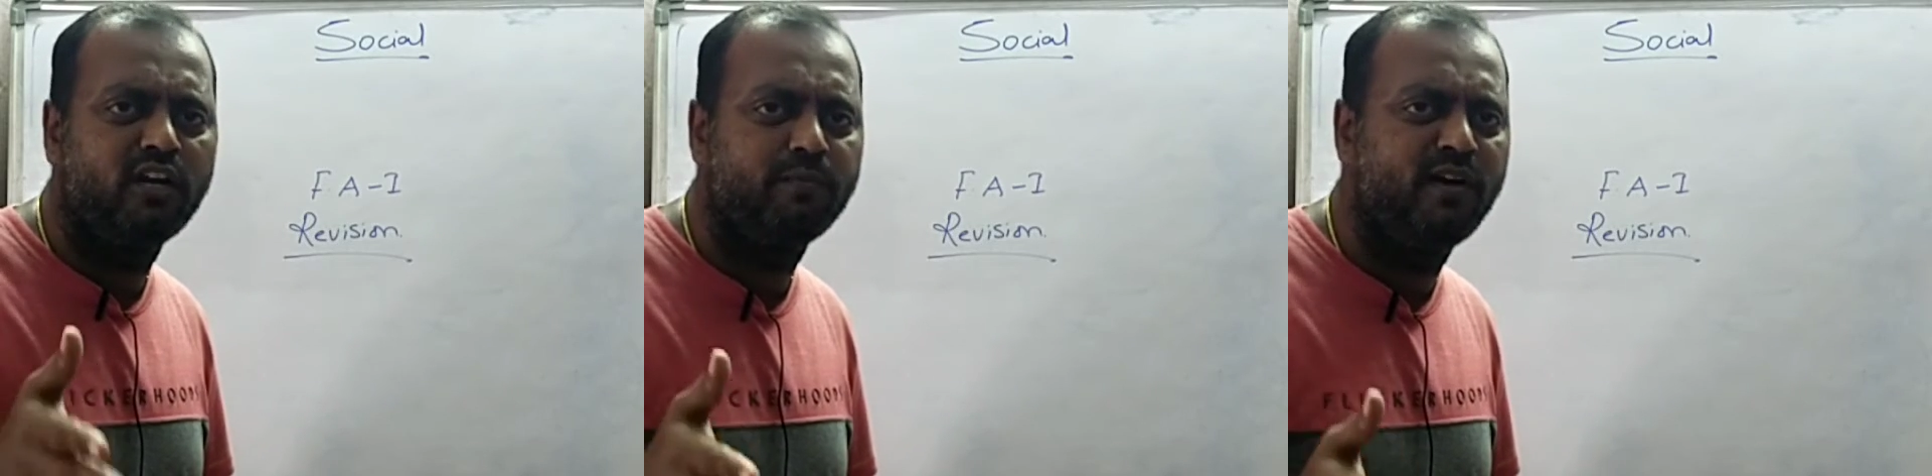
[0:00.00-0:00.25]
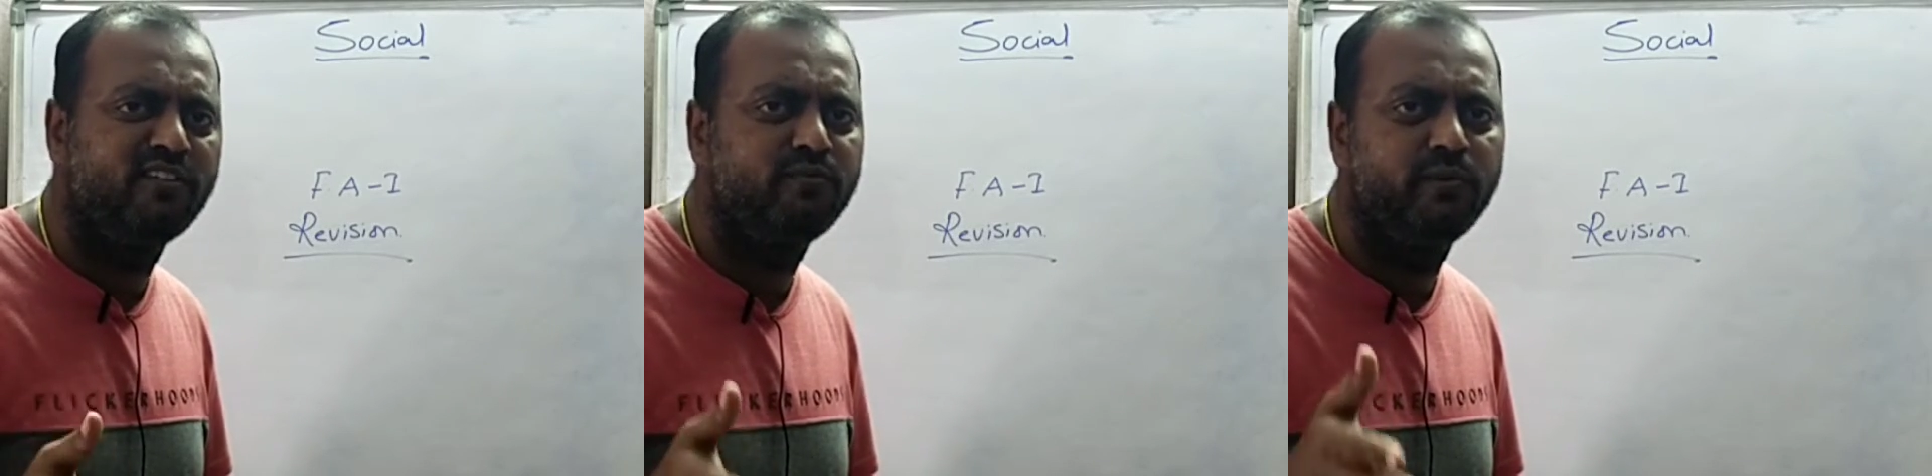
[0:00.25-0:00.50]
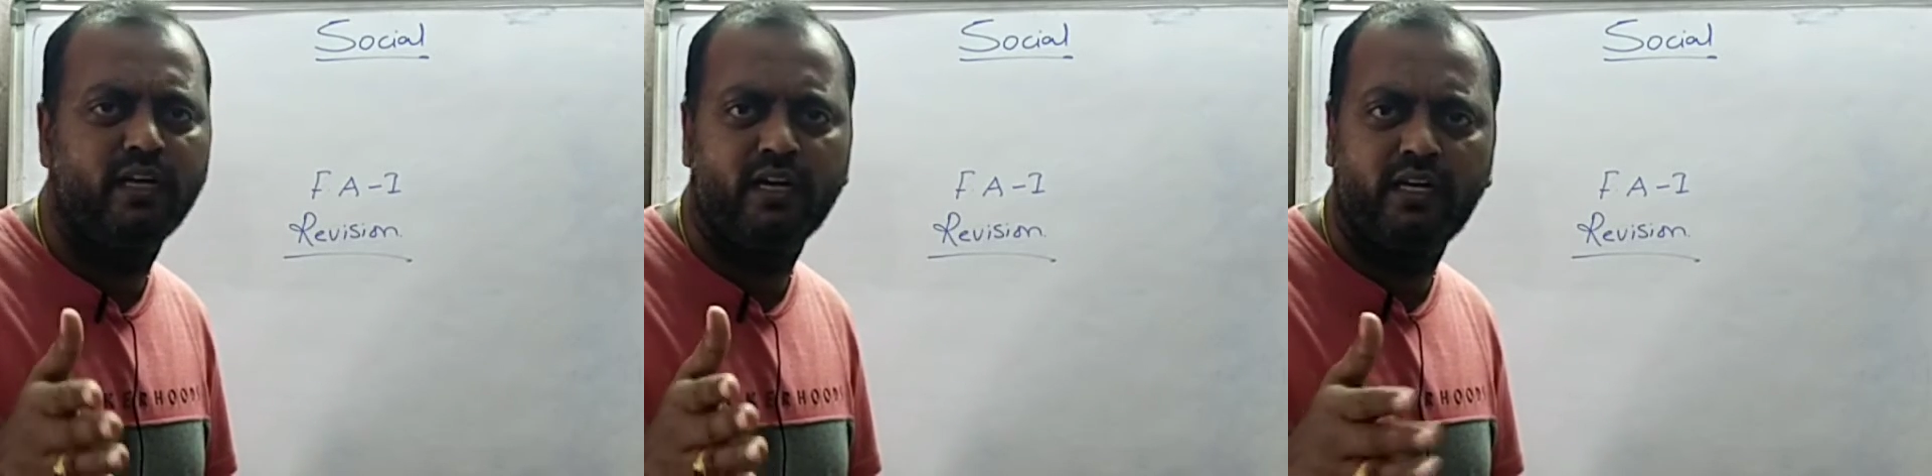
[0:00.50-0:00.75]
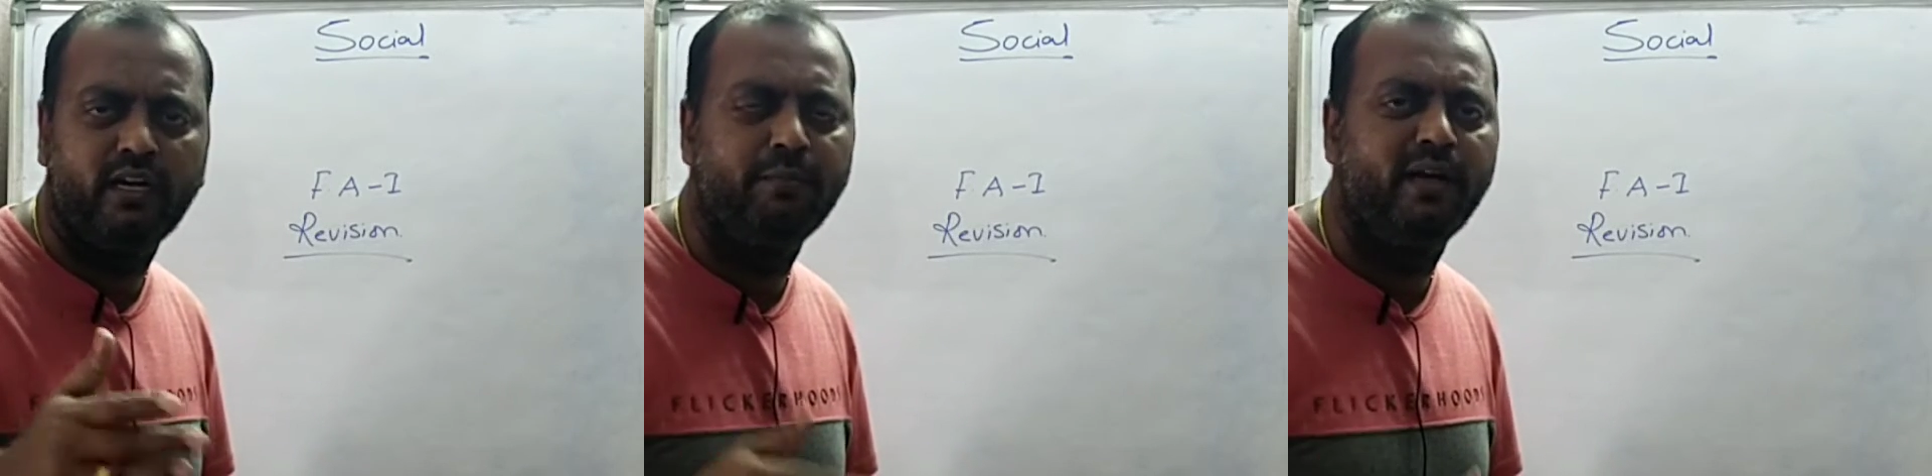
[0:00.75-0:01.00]
atmosphere
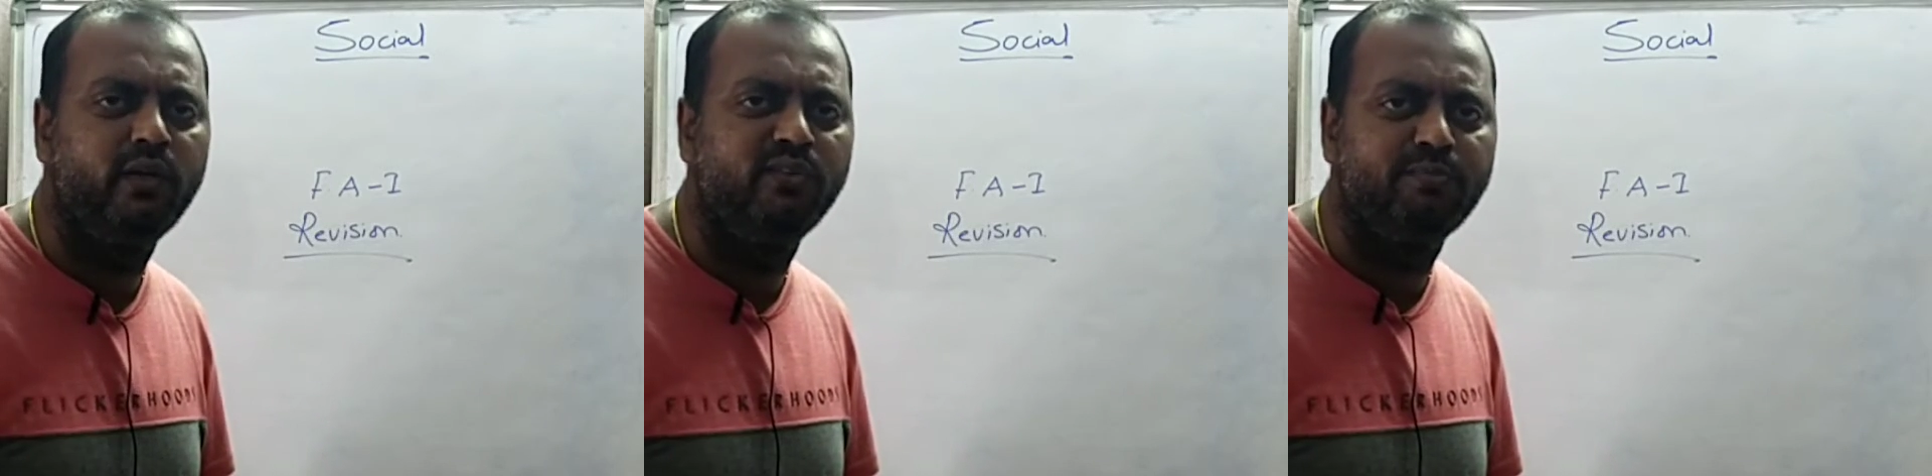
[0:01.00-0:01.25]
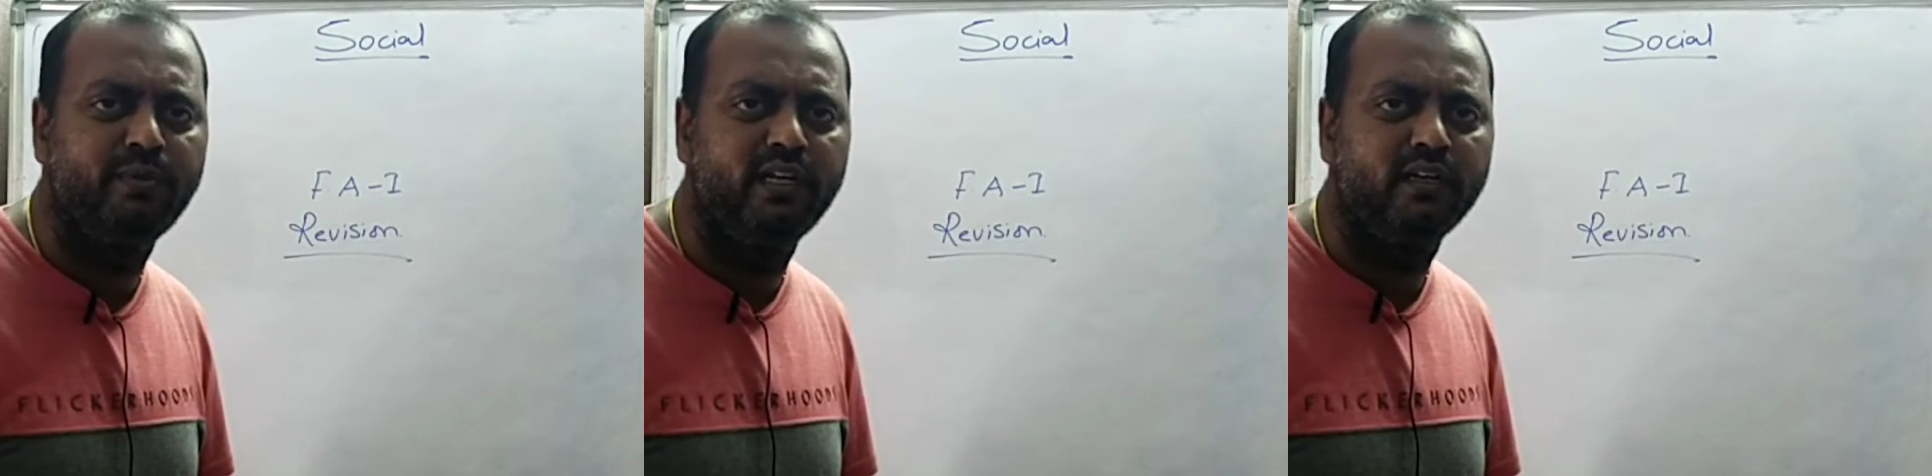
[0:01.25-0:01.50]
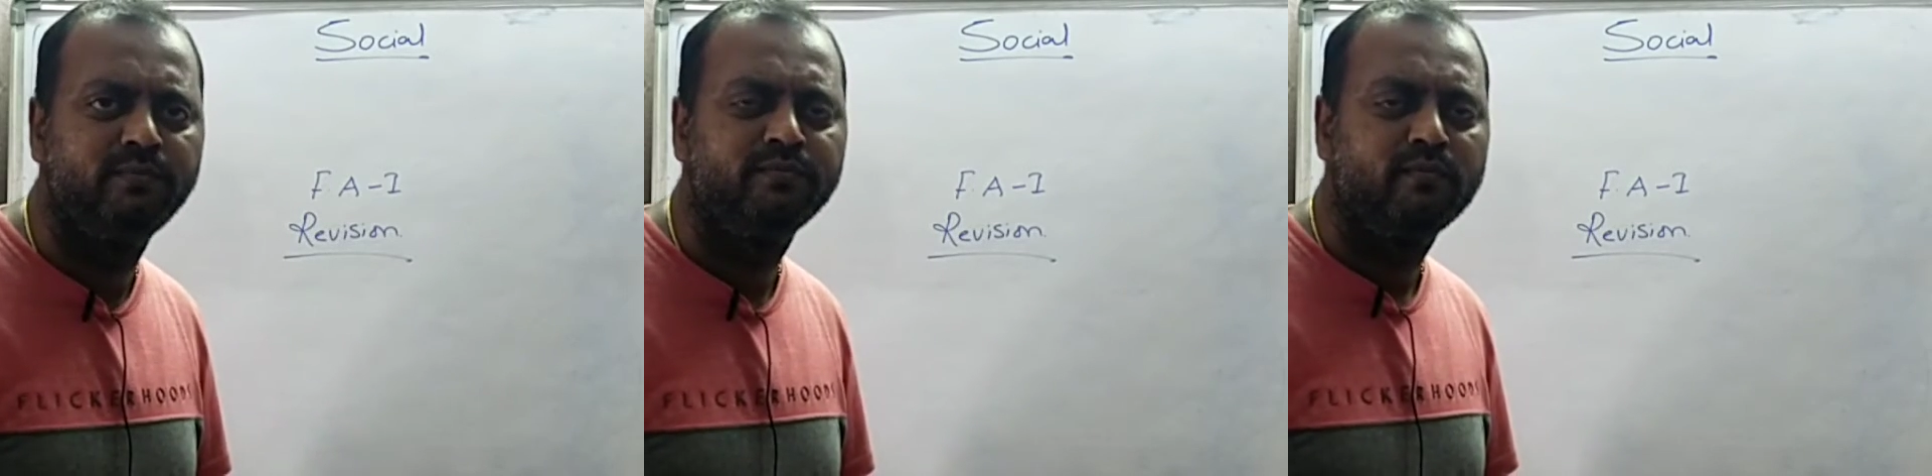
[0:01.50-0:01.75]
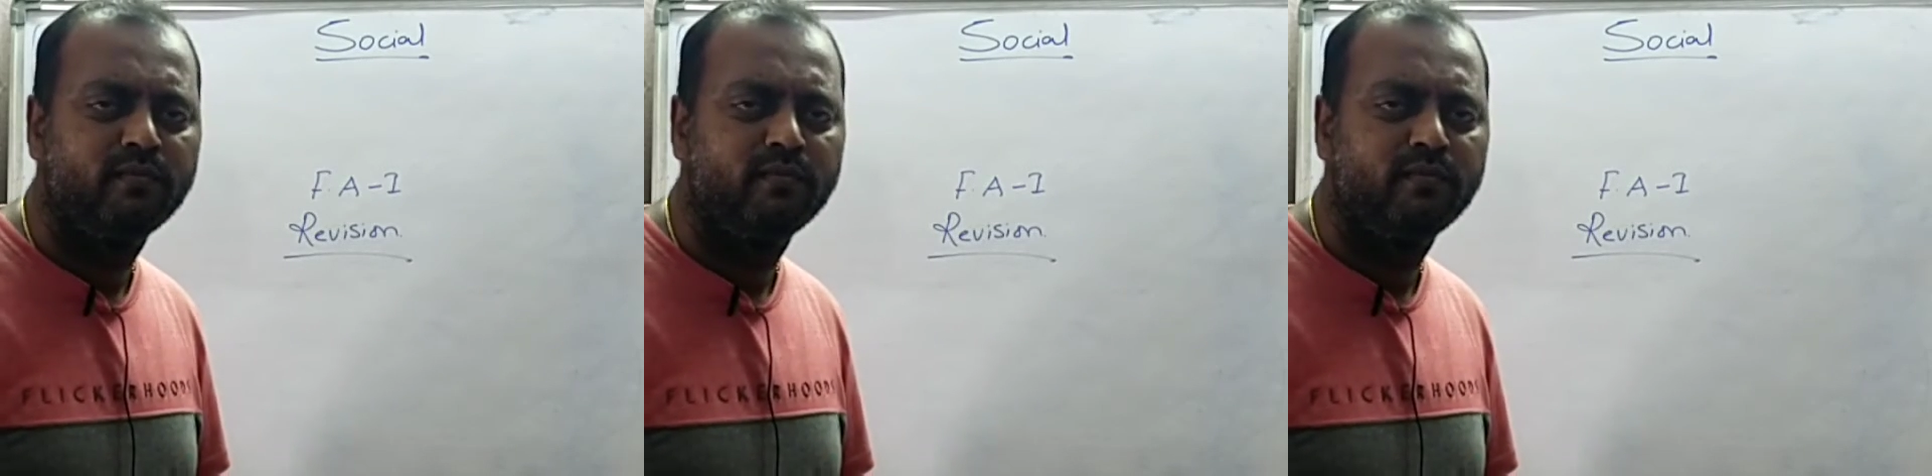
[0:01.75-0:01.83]
and biosphere